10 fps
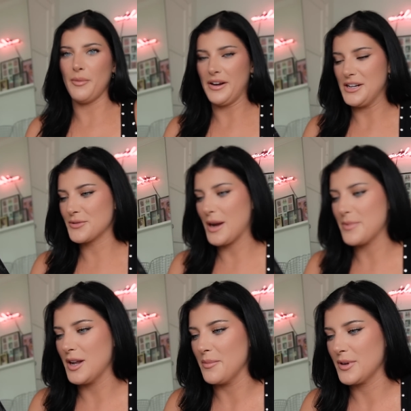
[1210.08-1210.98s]
I need to wrap
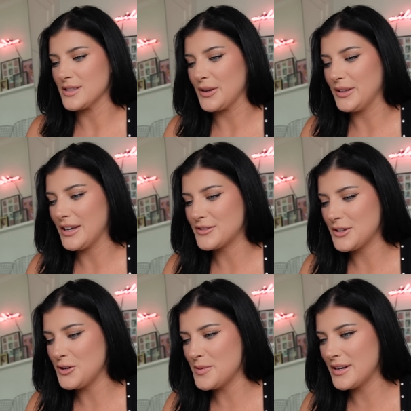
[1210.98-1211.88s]
it up because I only have
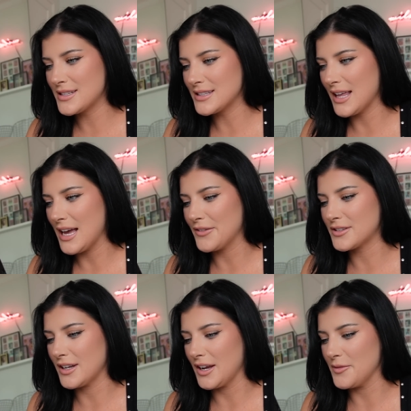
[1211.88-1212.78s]
two minutes left
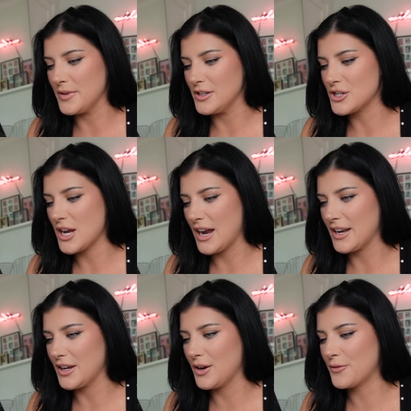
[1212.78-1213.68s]
and I have been
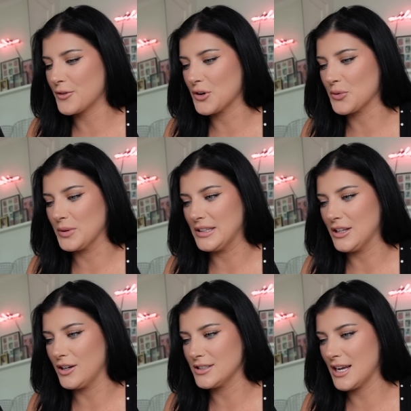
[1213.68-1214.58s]
chatting for a really
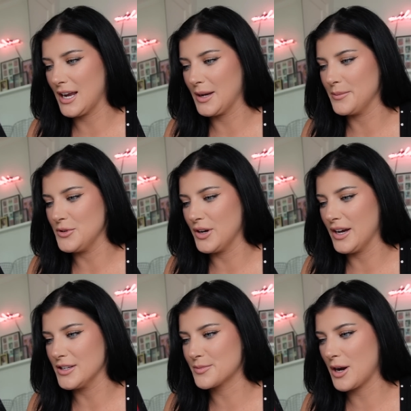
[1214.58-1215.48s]
long time. You
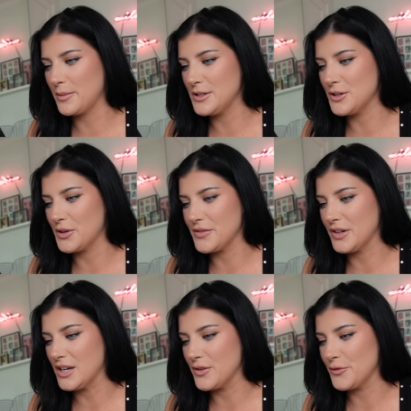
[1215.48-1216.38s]
guys probably don't even
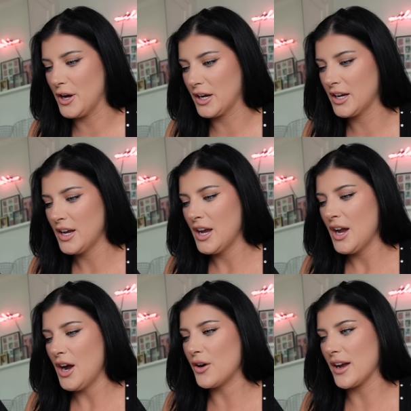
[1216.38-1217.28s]
give a fuck.
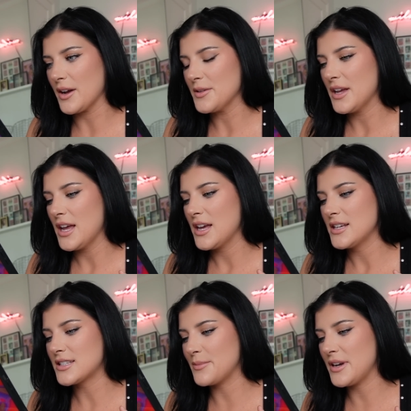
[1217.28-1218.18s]
Okay.
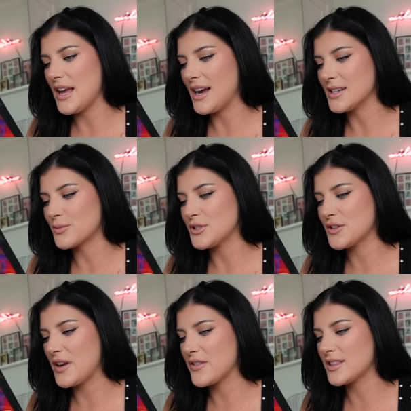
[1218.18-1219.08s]
Somebody asked, what's your
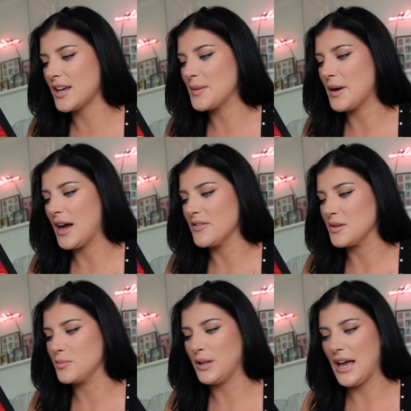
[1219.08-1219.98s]
favorite thing about
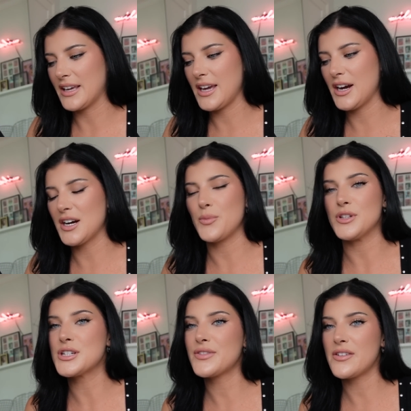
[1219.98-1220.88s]
having black hair and
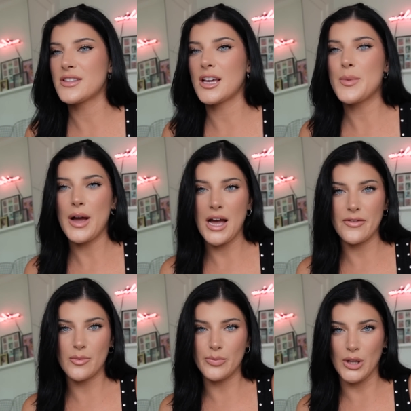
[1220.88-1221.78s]
what's your favorite thing about
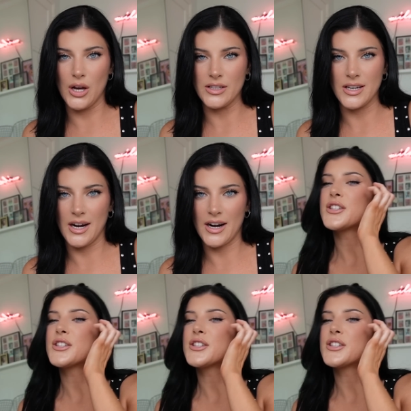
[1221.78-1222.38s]
having blonde hair?